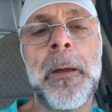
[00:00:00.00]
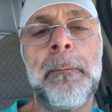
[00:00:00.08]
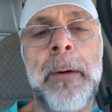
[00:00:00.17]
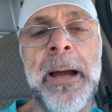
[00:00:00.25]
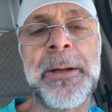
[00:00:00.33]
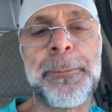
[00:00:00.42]

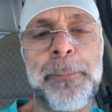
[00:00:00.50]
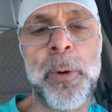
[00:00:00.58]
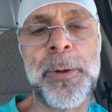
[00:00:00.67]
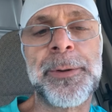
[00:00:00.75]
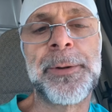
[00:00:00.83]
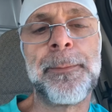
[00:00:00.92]
my
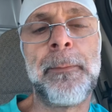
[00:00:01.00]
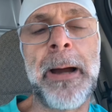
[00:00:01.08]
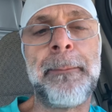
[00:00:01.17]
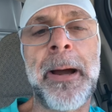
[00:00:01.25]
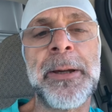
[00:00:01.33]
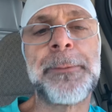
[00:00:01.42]
sports
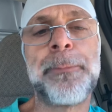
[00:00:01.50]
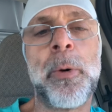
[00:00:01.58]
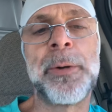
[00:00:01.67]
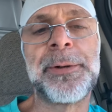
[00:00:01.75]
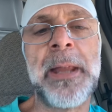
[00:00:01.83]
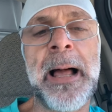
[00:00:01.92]

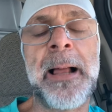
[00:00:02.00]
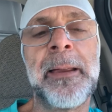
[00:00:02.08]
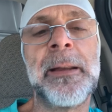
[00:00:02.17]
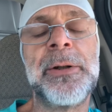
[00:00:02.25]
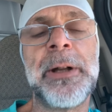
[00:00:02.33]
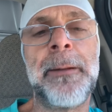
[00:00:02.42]

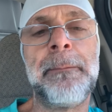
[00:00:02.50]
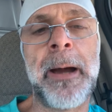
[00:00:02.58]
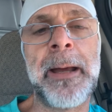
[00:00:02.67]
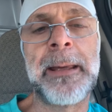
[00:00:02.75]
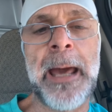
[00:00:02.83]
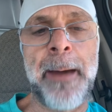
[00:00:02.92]
knowledge and
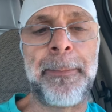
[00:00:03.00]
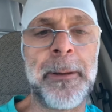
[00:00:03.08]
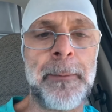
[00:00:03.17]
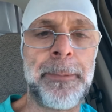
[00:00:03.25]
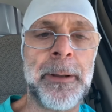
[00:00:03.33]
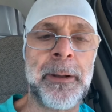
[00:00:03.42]
my capping
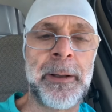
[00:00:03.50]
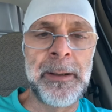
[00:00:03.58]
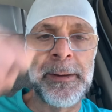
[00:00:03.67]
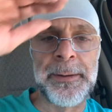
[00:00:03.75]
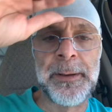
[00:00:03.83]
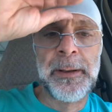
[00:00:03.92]

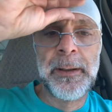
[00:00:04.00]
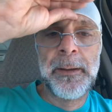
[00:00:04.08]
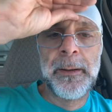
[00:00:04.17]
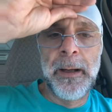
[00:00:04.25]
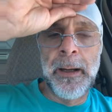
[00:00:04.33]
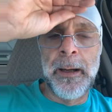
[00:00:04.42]
abilities,
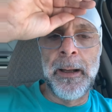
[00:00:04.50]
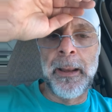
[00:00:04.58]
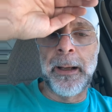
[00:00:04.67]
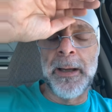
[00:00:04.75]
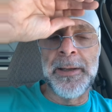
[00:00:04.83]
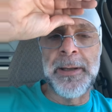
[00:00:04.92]

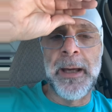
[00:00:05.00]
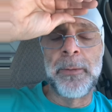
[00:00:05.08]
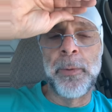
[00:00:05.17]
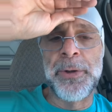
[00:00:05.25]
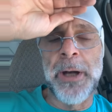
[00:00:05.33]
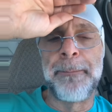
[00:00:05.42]
like I said,
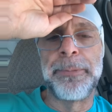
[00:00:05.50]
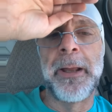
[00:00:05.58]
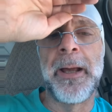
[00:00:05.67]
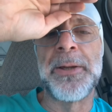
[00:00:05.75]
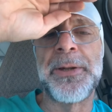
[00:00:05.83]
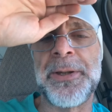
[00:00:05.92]
which I
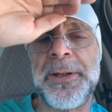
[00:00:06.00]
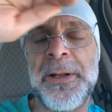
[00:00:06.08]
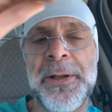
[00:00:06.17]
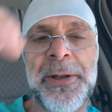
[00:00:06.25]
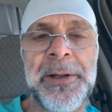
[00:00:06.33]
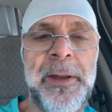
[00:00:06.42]
play at 60
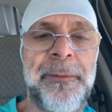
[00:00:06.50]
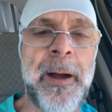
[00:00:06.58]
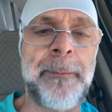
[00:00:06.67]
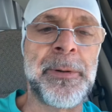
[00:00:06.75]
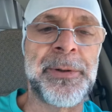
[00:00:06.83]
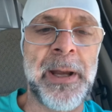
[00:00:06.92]
to
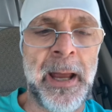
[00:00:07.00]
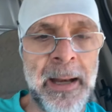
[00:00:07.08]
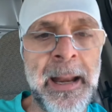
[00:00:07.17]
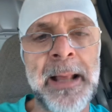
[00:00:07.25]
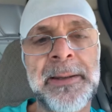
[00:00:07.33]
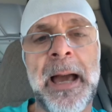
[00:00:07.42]
65%,
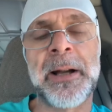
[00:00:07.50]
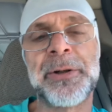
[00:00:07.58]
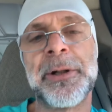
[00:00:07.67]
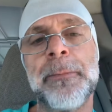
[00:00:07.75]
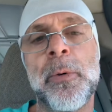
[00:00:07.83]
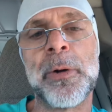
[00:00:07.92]
and that's
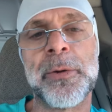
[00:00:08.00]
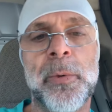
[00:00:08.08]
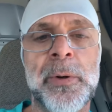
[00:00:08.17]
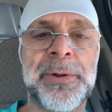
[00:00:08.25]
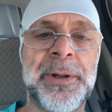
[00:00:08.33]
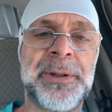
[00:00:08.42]
actually more
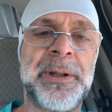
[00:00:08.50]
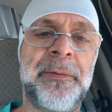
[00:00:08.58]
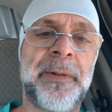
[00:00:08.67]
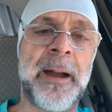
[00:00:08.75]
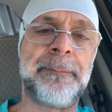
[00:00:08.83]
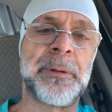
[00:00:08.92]
towards
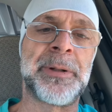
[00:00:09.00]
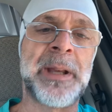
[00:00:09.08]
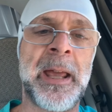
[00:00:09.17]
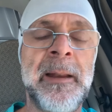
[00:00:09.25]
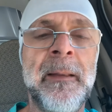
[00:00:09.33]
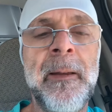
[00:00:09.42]

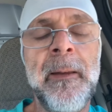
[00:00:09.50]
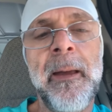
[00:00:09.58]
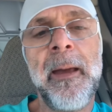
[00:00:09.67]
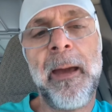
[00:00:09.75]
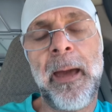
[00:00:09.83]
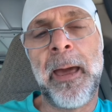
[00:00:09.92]
65%.
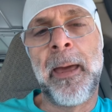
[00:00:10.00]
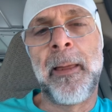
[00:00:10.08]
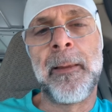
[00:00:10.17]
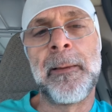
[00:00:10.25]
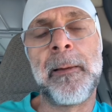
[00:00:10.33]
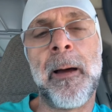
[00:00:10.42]

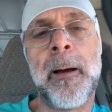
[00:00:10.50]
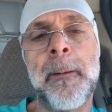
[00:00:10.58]
And